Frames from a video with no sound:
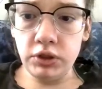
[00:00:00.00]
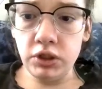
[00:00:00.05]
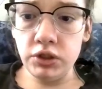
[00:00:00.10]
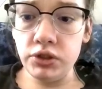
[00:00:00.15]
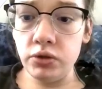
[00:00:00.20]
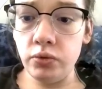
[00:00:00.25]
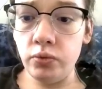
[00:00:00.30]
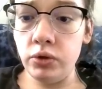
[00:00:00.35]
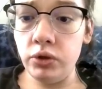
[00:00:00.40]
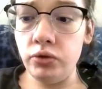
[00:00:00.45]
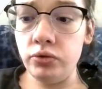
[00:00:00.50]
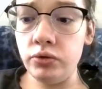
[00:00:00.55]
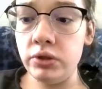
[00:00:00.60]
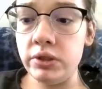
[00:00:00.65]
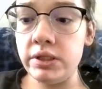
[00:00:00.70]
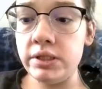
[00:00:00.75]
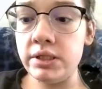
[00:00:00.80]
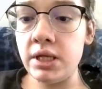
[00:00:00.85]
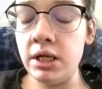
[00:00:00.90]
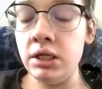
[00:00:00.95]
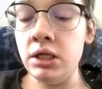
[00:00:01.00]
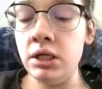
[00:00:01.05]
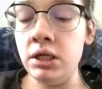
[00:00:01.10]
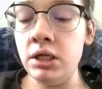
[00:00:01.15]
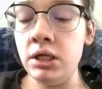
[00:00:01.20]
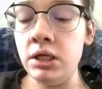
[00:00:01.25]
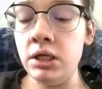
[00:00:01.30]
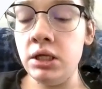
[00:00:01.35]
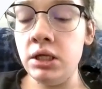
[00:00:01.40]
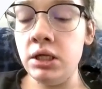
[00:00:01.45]
So you could say
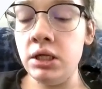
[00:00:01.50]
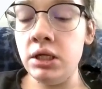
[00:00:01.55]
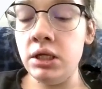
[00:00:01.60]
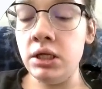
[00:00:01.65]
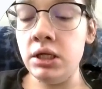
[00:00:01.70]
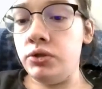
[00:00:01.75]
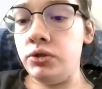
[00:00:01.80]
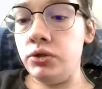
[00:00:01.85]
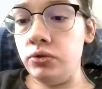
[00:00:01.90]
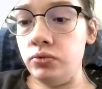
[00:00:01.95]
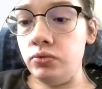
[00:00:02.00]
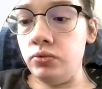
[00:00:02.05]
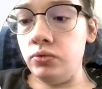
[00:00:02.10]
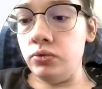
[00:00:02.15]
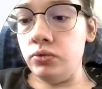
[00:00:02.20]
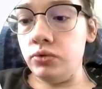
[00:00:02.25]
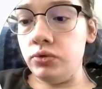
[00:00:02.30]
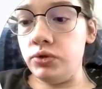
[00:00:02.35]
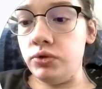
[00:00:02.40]
2